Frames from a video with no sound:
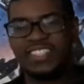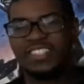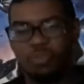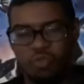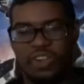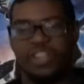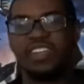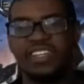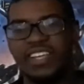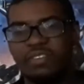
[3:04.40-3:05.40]
just really,
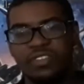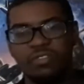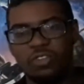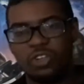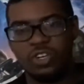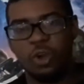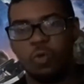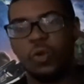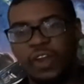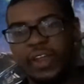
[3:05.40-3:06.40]
it was a
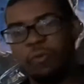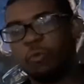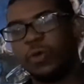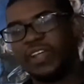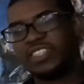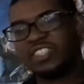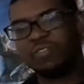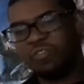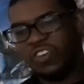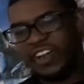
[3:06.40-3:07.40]
really, really just
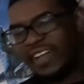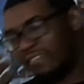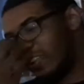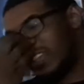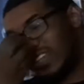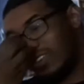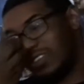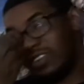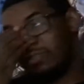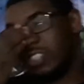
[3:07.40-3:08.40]
fun episode
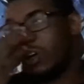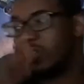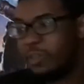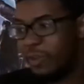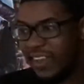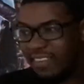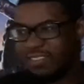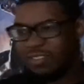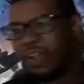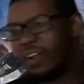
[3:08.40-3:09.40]
of JoJo. And
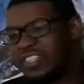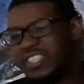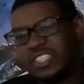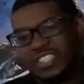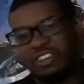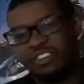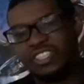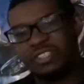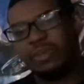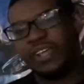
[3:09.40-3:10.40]
there's a lot of this series,
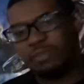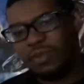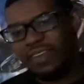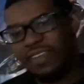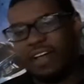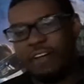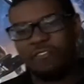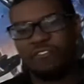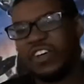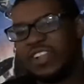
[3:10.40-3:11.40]
man. There's been a lot of
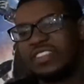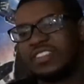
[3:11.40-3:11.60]
fun